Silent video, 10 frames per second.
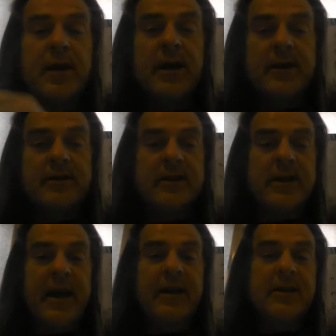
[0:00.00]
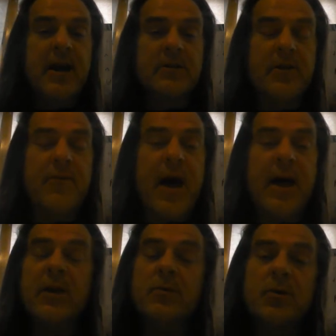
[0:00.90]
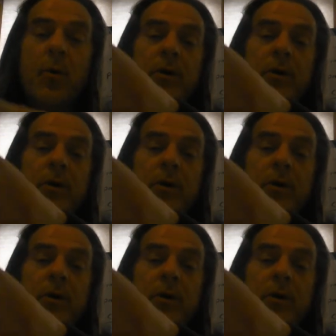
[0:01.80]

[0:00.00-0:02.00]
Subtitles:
Since any delta value is always